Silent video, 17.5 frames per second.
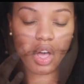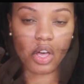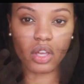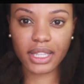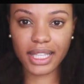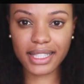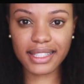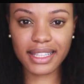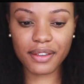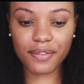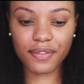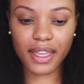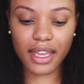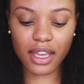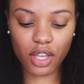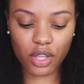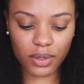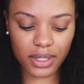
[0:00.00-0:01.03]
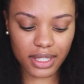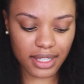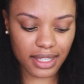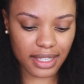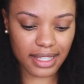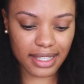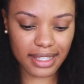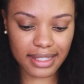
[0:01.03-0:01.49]
All that's left now
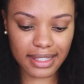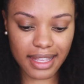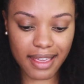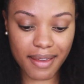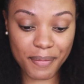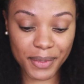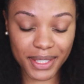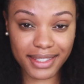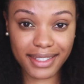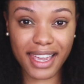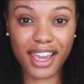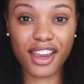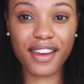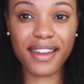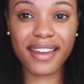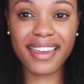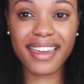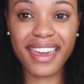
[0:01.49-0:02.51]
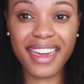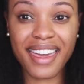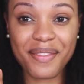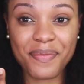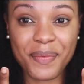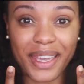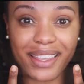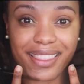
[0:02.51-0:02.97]
is mascara
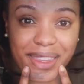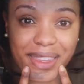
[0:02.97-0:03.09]
and my